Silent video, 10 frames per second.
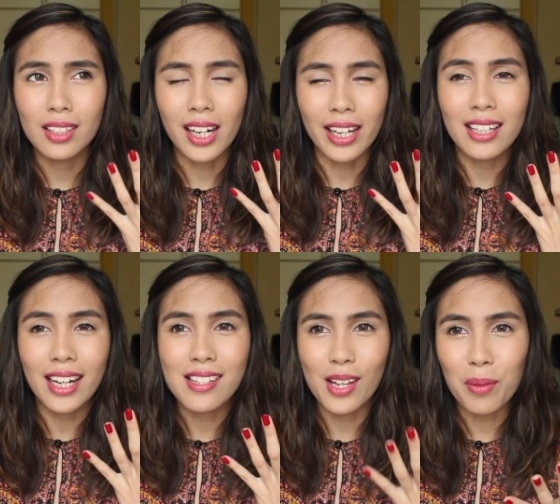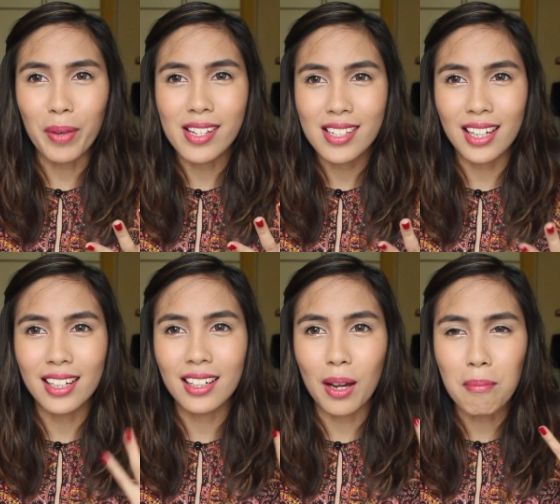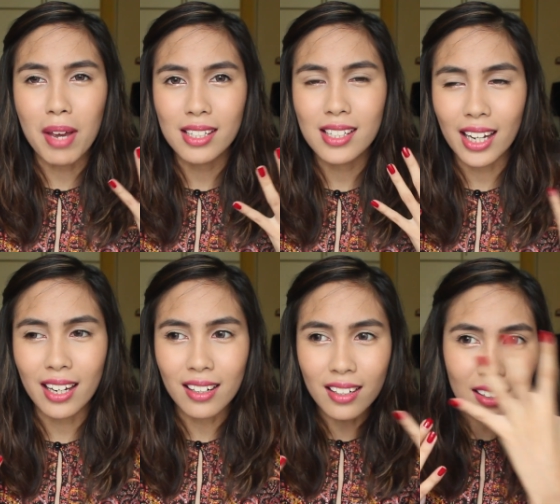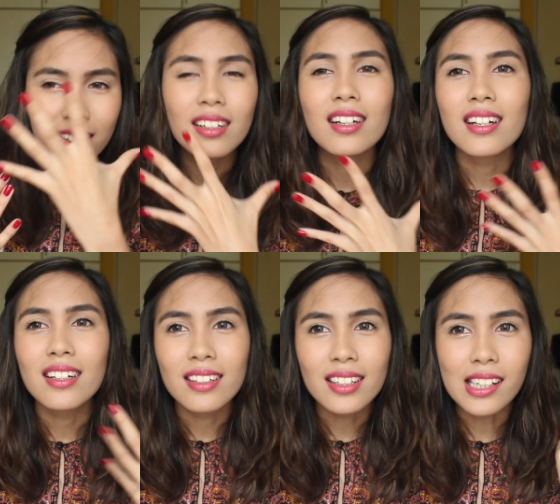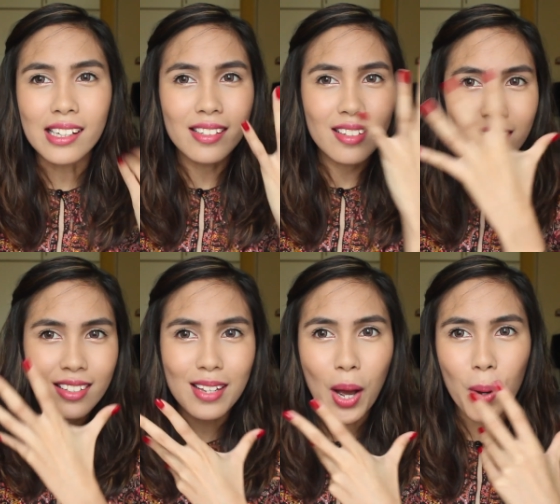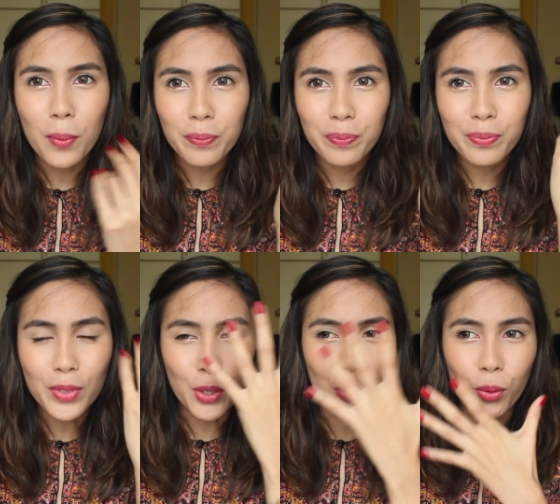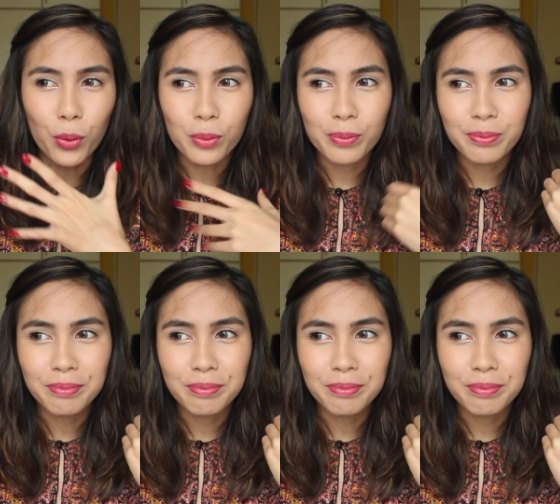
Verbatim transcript: like it has helped my skin maintain its you know